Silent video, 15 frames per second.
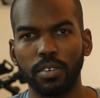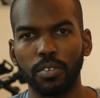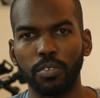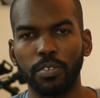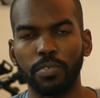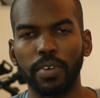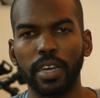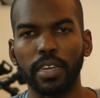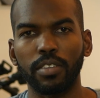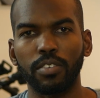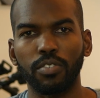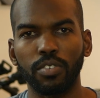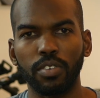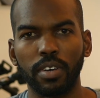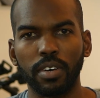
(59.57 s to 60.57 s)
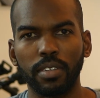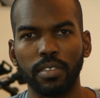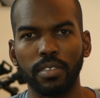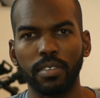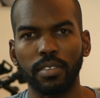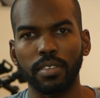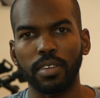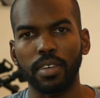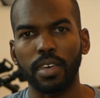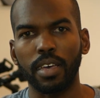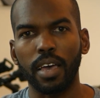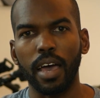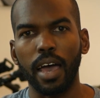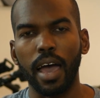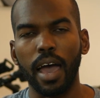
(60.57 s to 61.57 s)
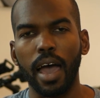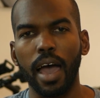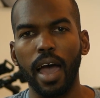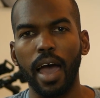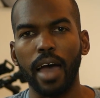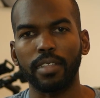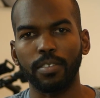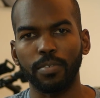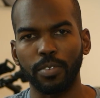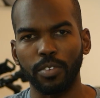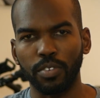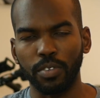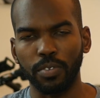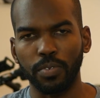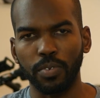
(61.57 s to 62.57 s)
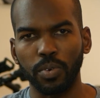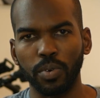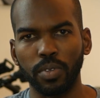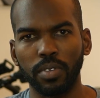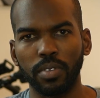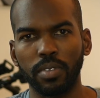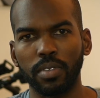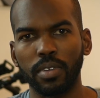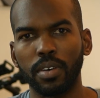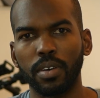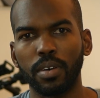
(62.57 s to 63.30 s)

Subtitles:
refined sugars, artificial foods,